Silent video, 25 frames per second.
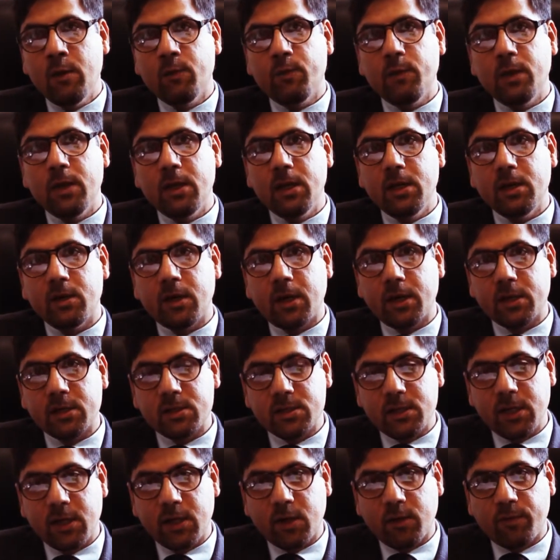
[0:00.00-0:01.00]
We run a
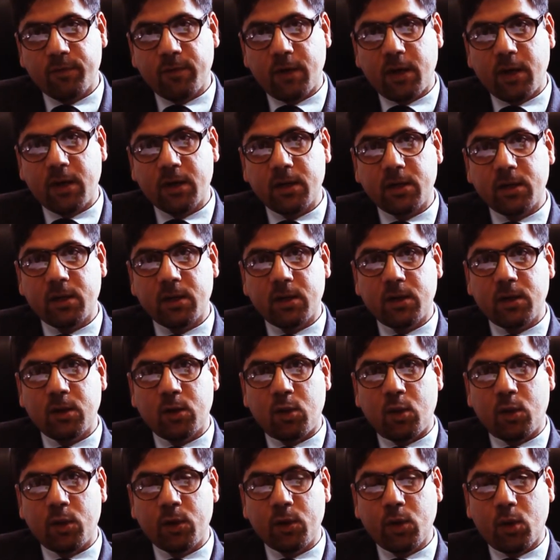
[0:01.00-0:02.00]
state-of-art
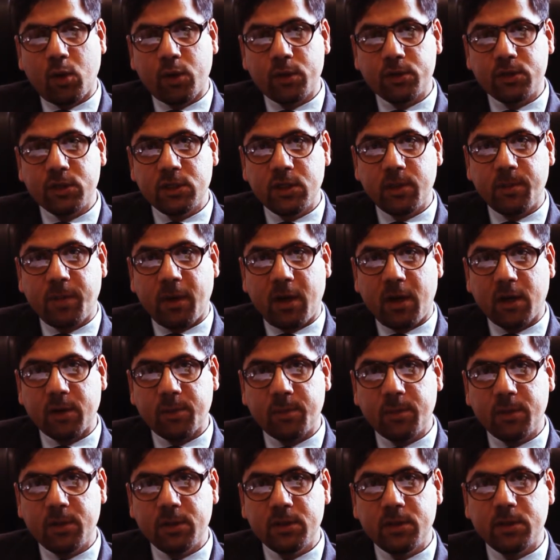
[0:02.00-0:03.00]
audiology
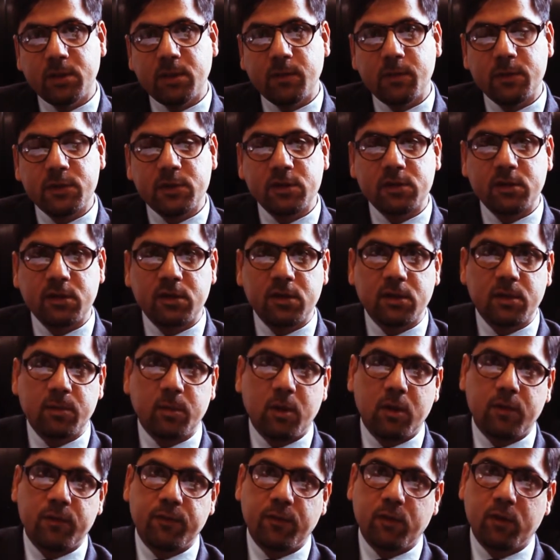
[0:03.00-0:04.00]
department which is in
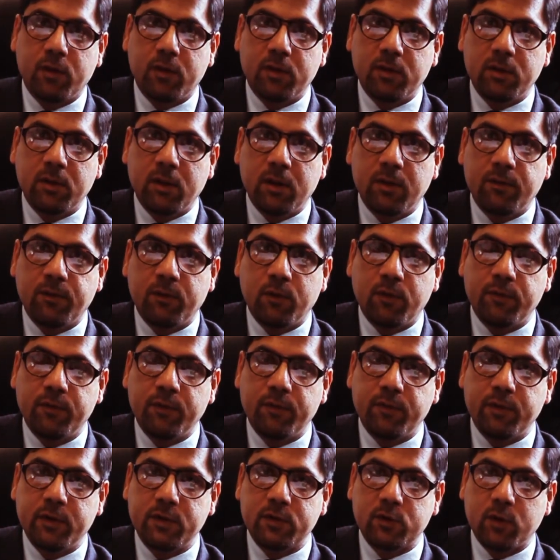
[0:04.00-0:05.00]
about
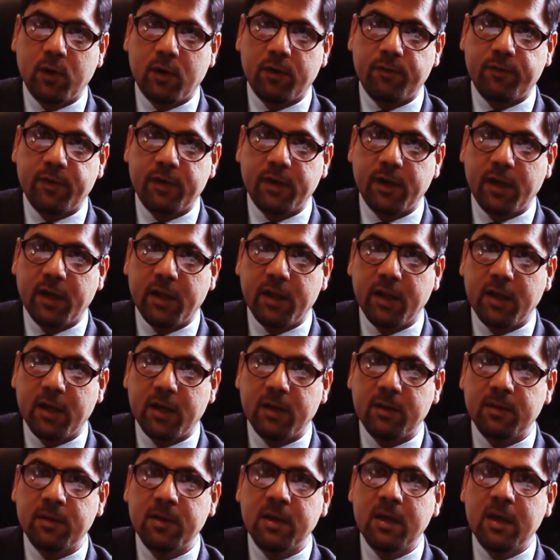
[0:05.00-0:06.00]
450 square feet
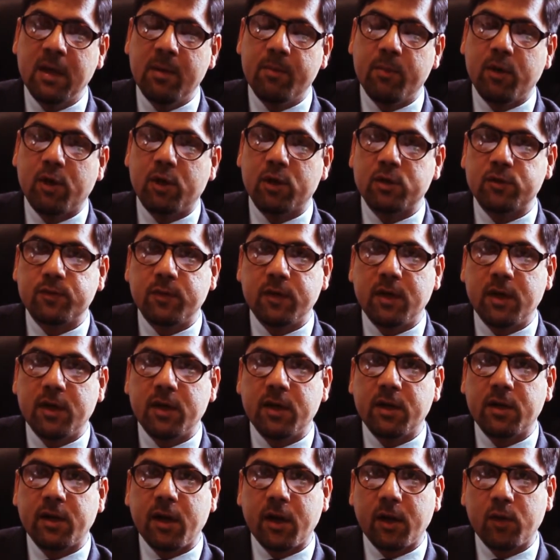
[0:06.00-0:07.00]
area. Because we run
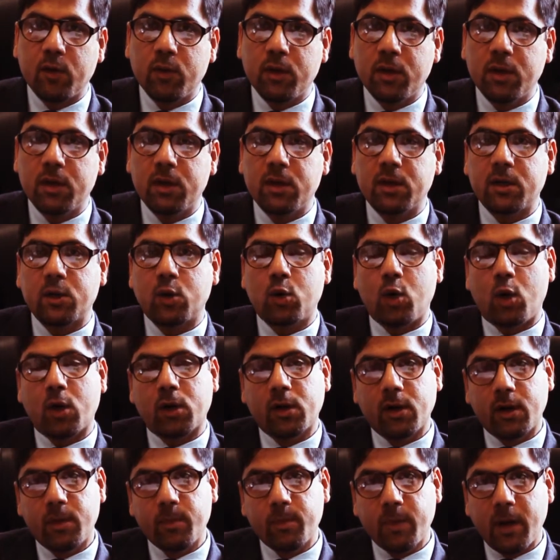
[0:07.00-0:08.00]
a regular
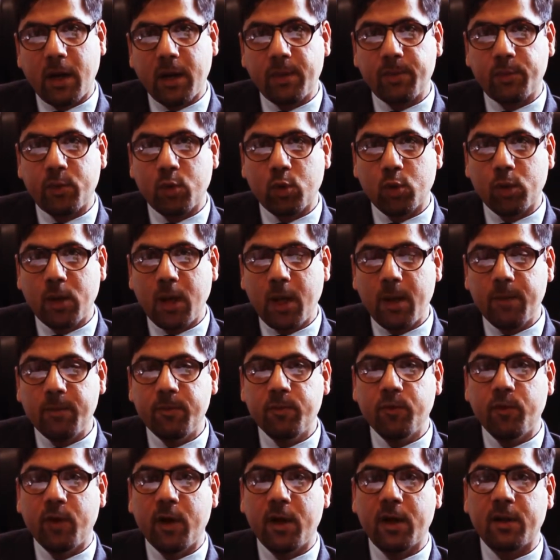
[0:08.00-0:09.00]
cochlear implant
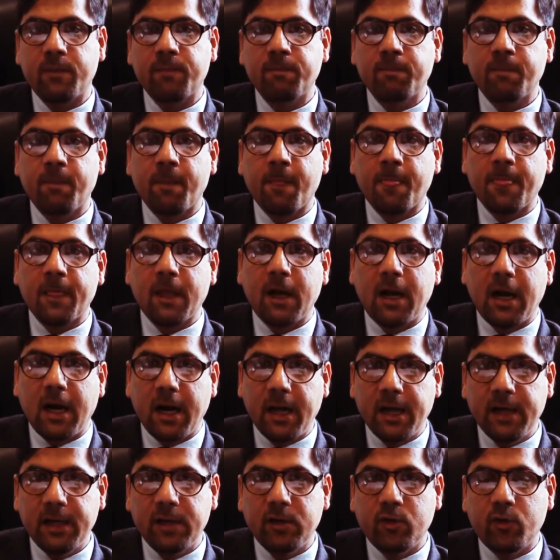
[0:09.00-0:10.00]
program where
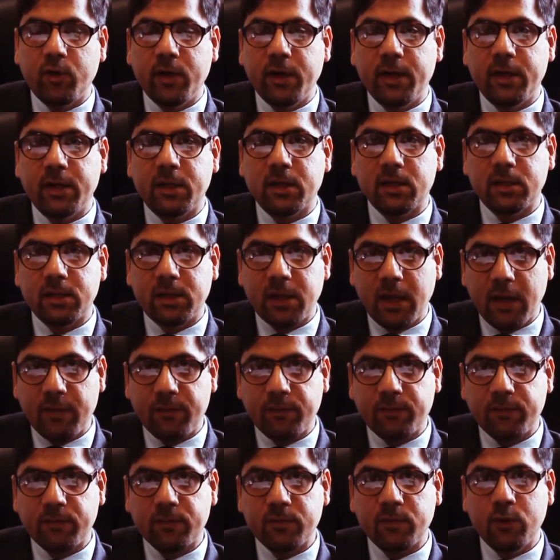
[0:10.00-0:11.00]
I treat
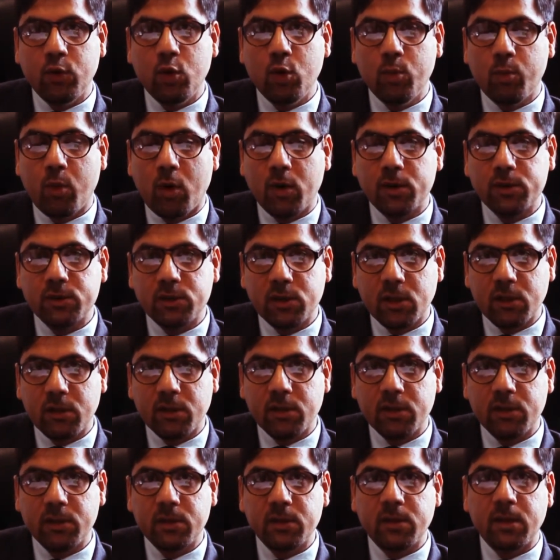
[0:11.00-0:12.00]
deaf newborn
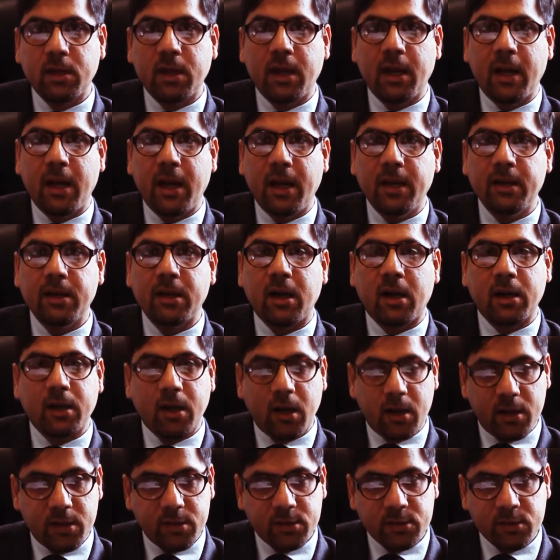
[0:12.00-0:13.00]
children and
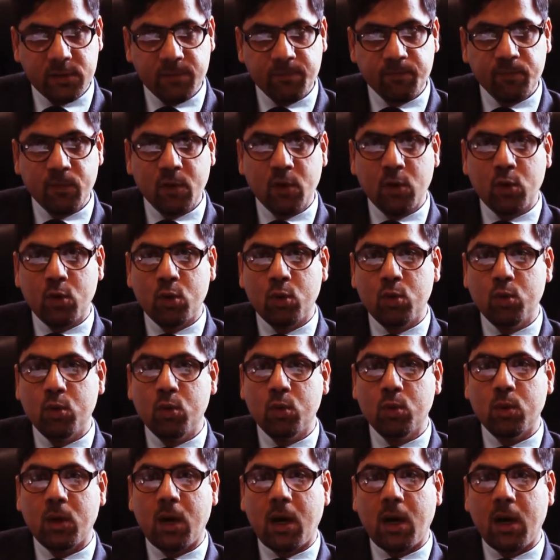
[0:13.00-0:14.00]
adults
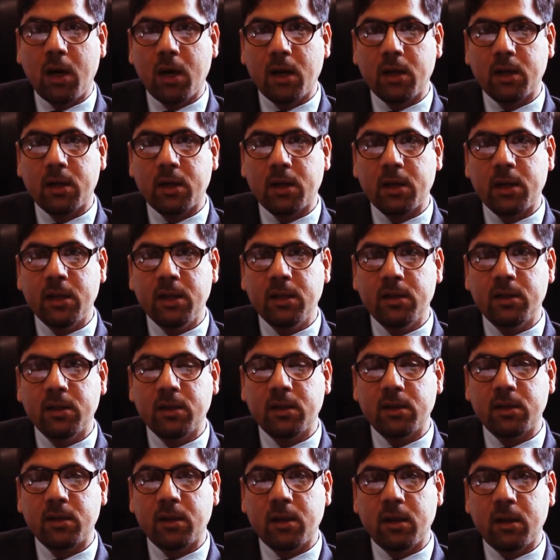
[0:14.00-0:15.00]
who are
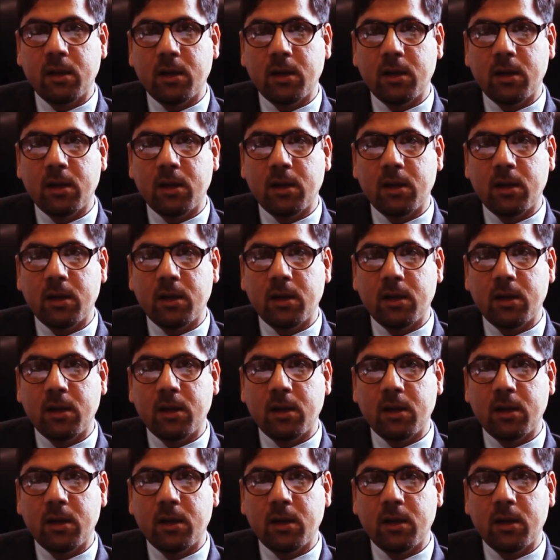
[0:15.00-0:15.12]
either,